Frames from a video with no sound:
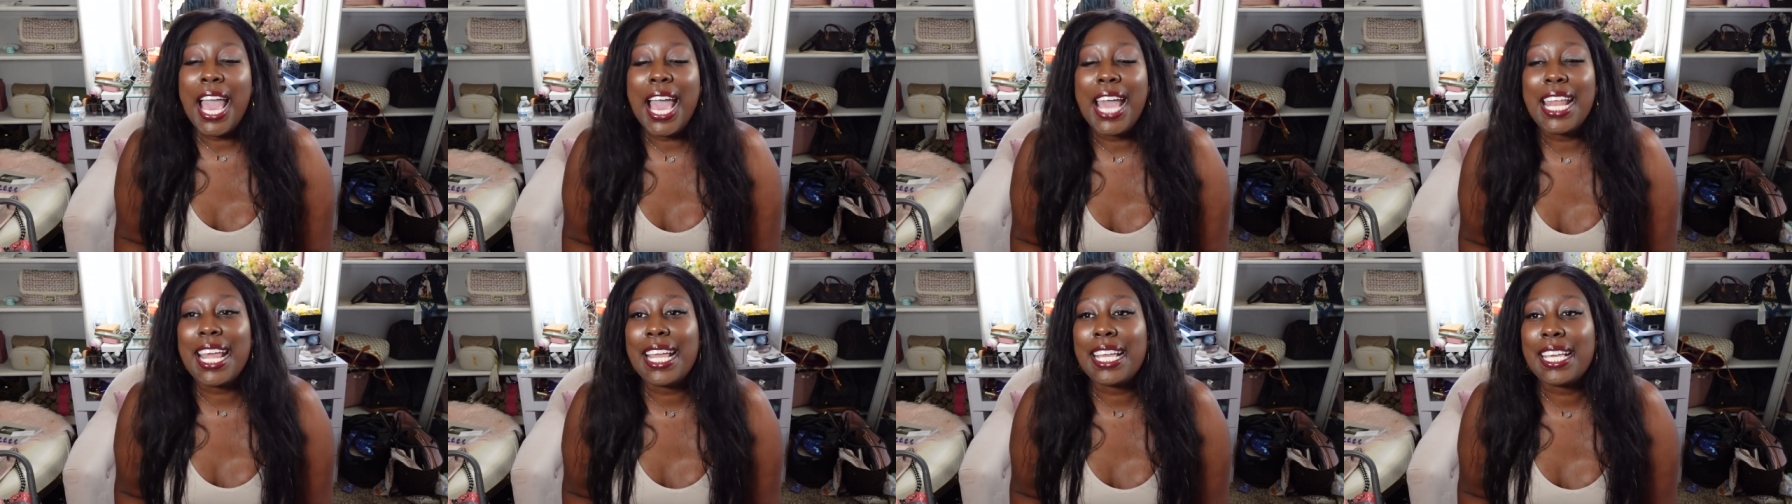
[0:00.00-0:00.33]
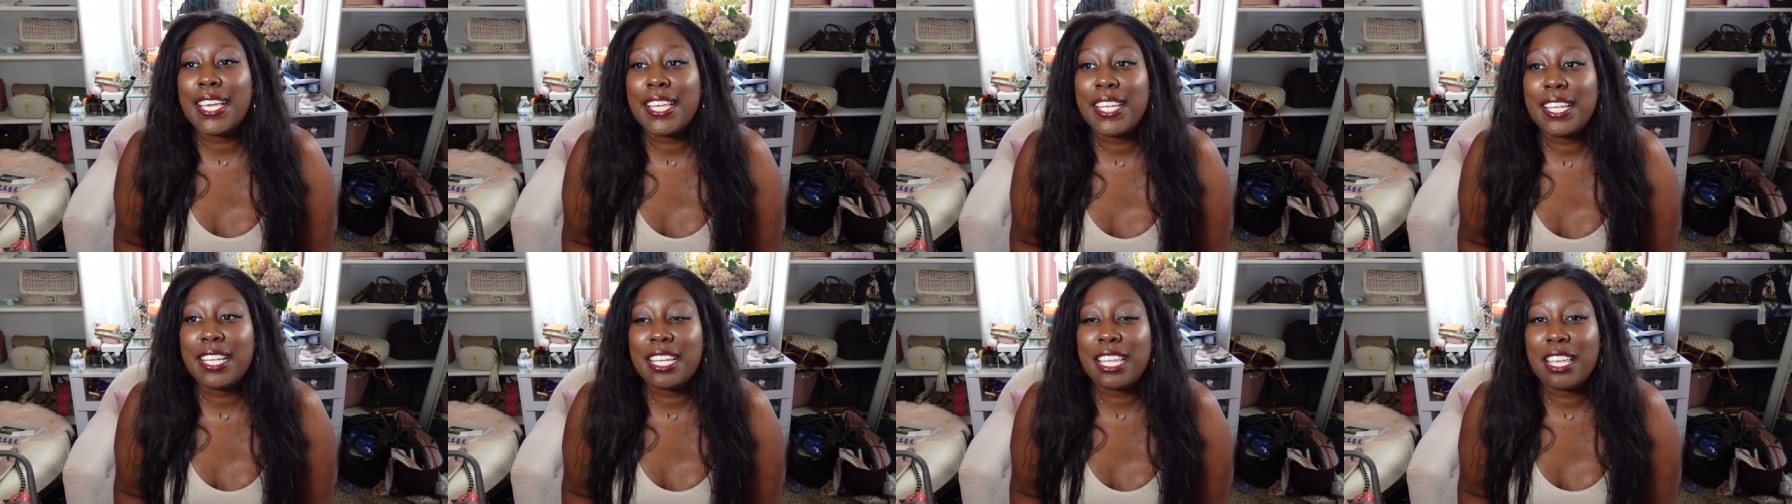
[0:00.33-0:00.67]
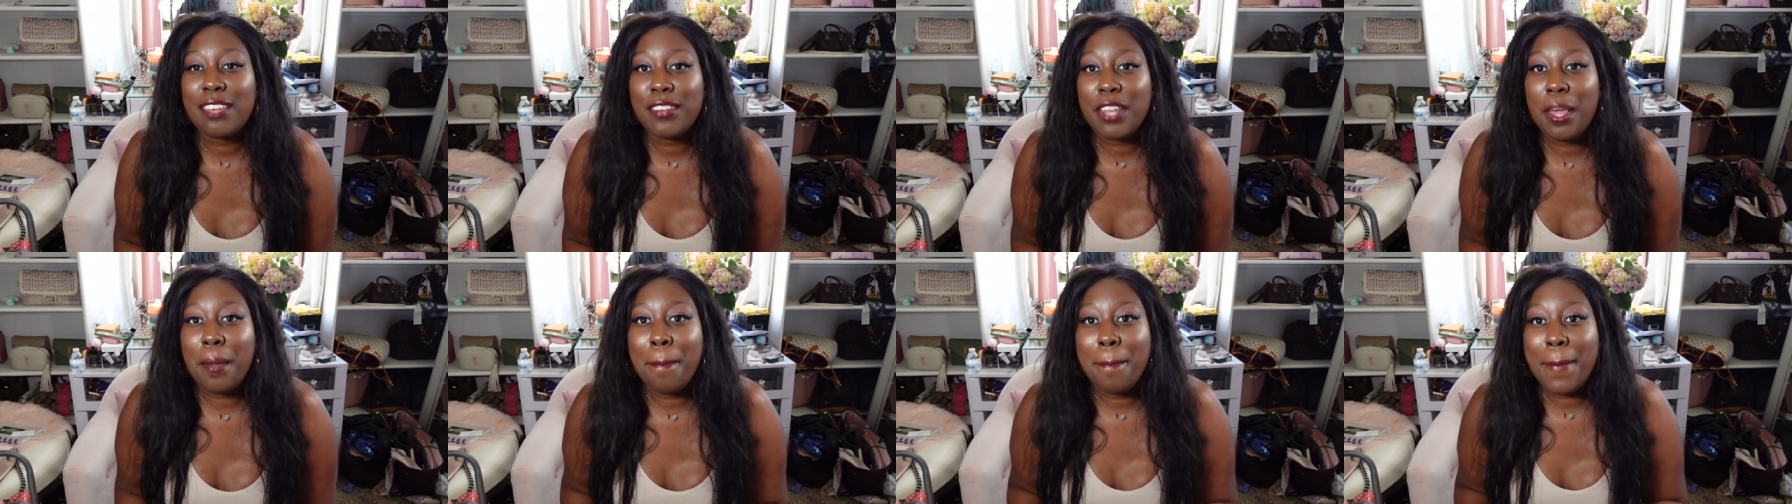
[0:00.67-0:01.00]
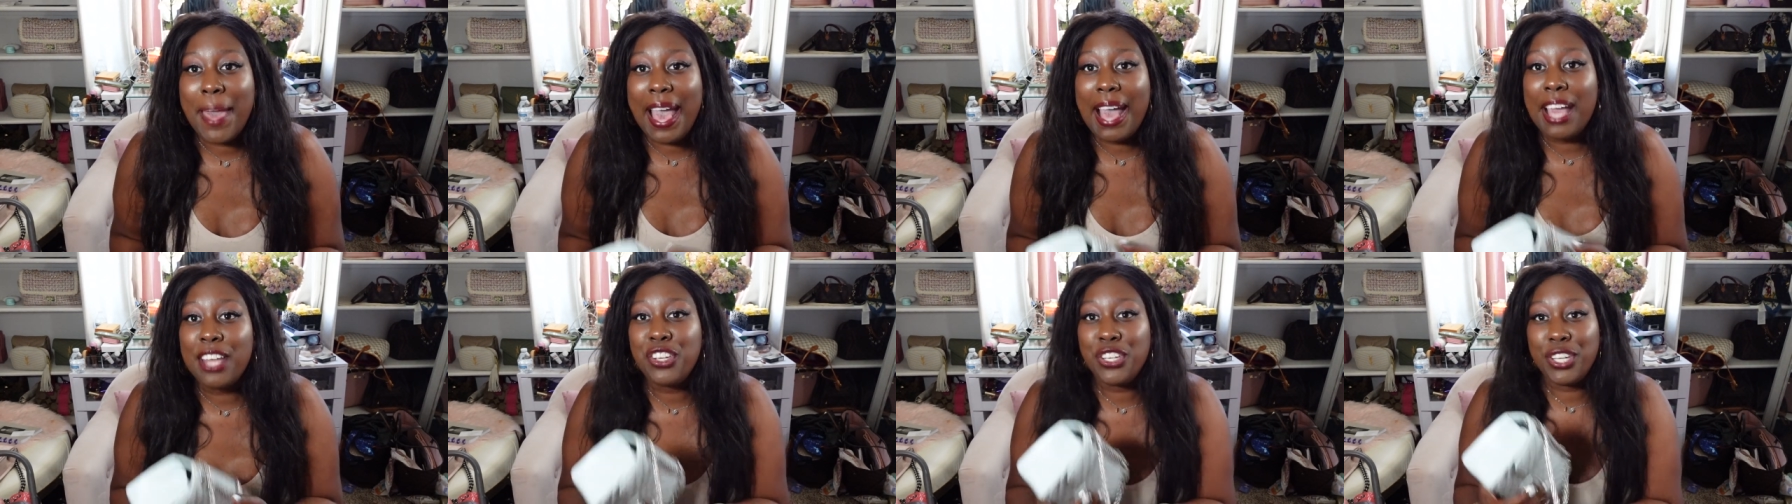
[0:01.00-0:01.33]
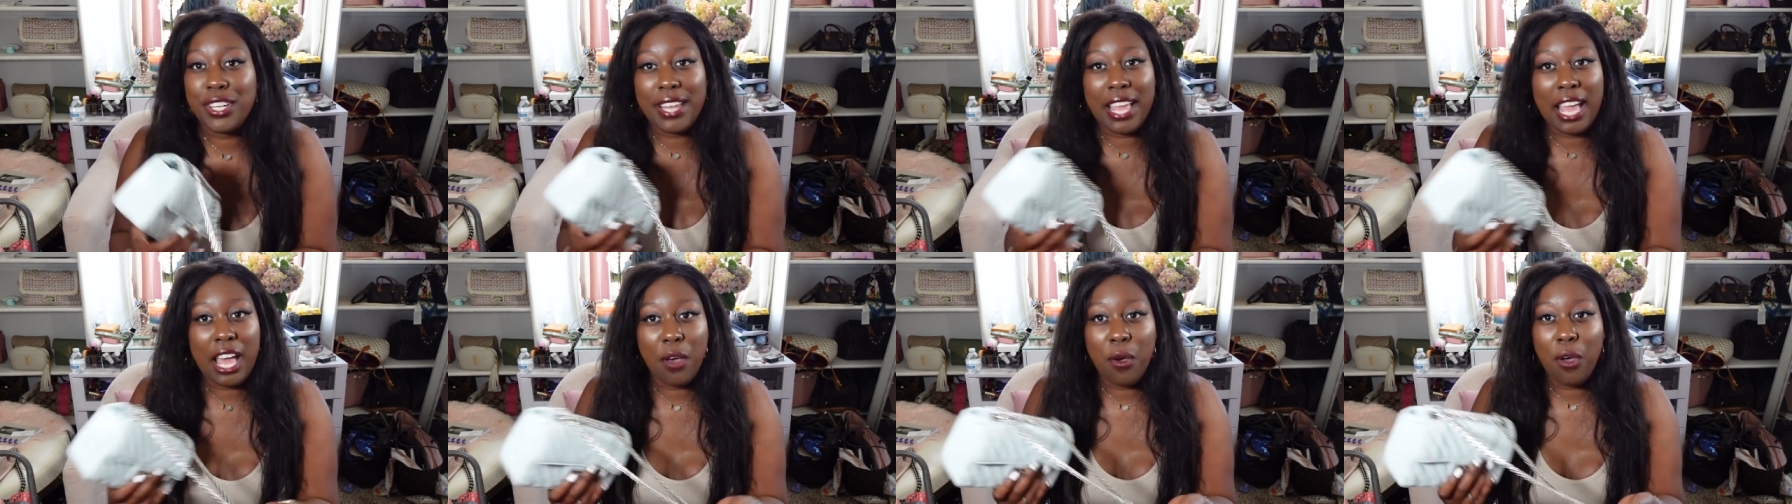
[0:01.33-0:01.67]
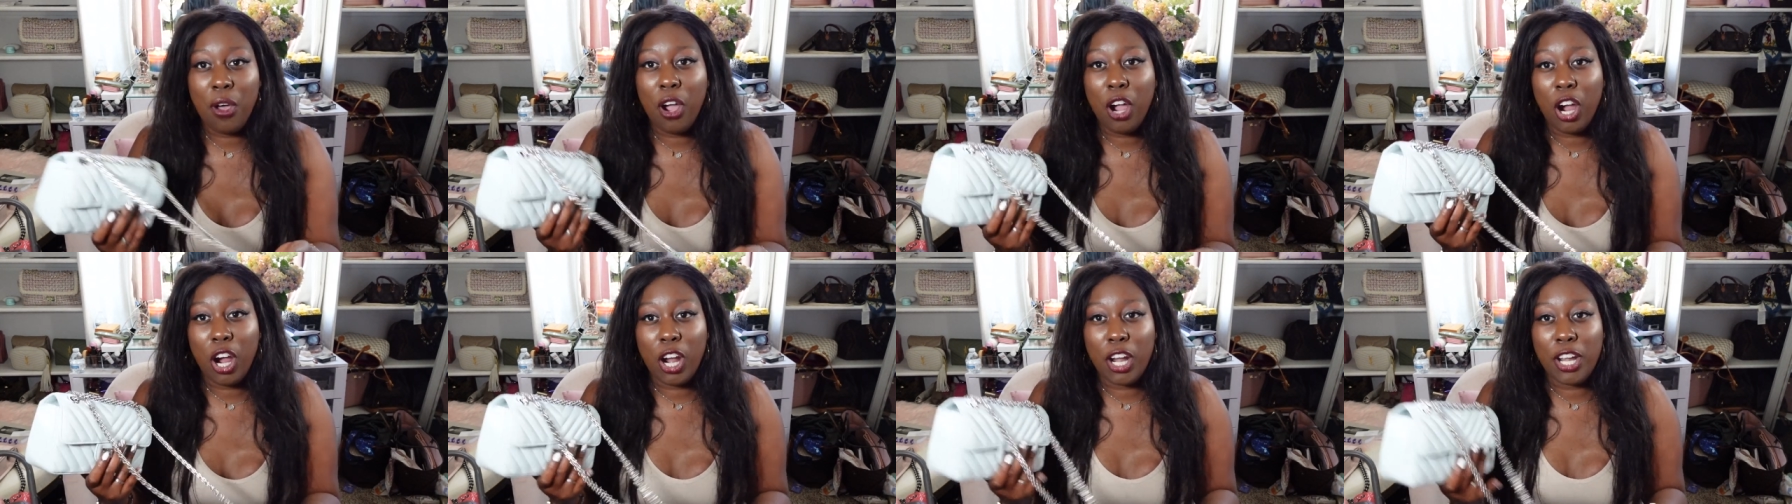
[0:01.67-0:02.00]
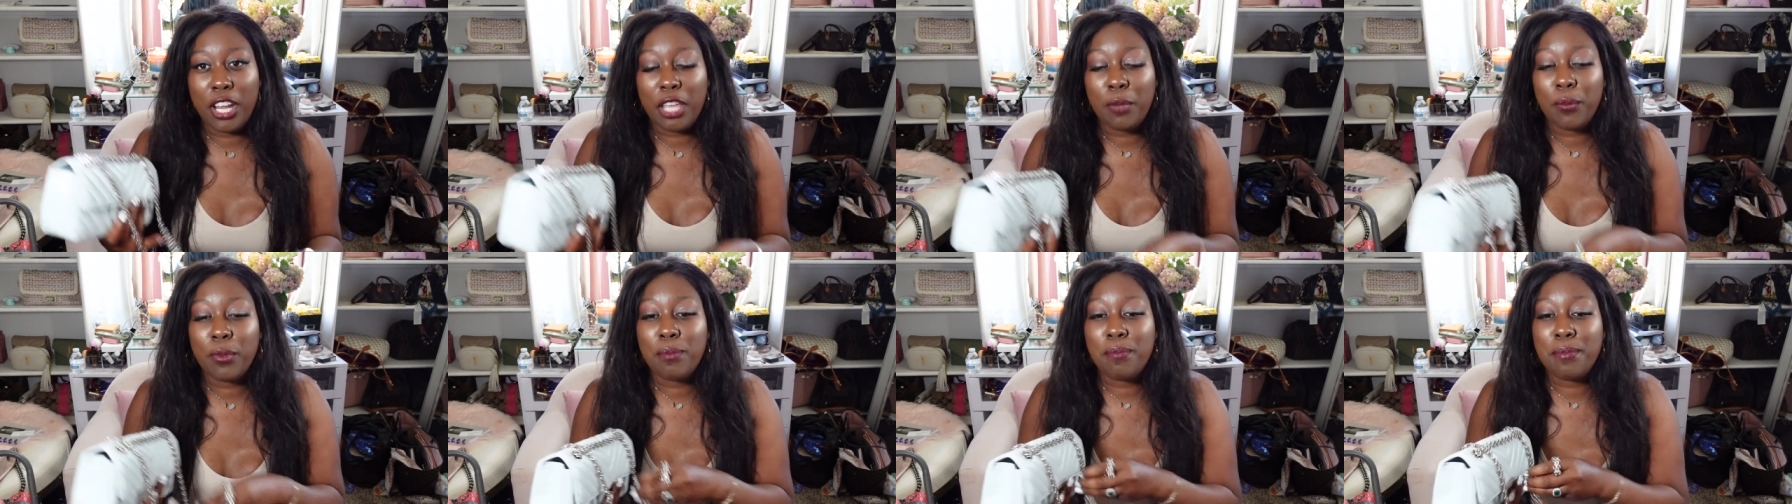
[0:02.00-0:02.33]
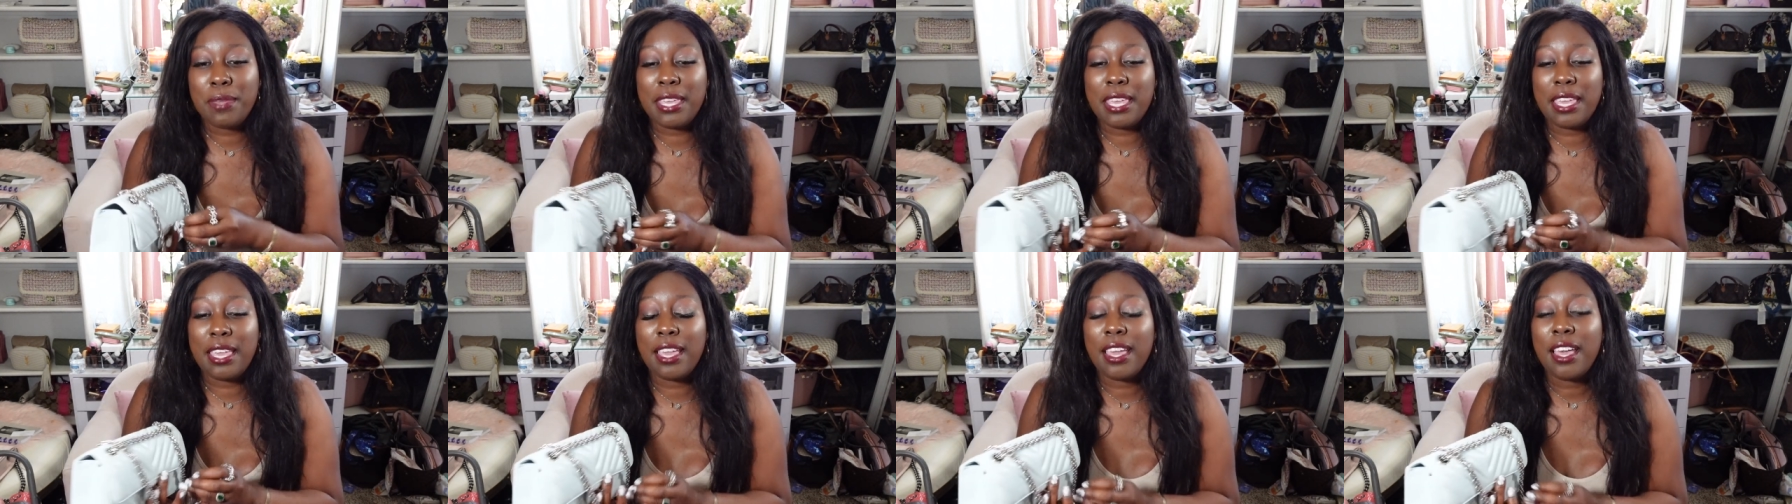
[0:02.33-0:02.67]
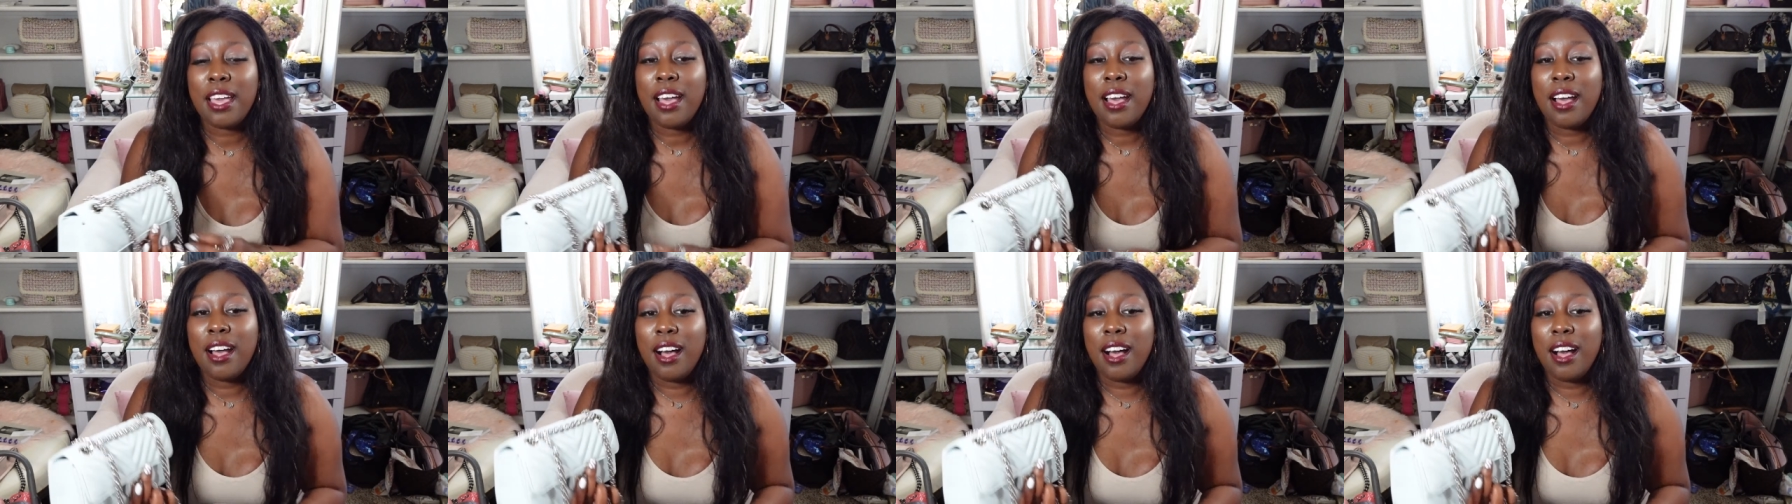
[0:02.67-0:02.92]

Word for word: and I couldn't even imagine how hard it would be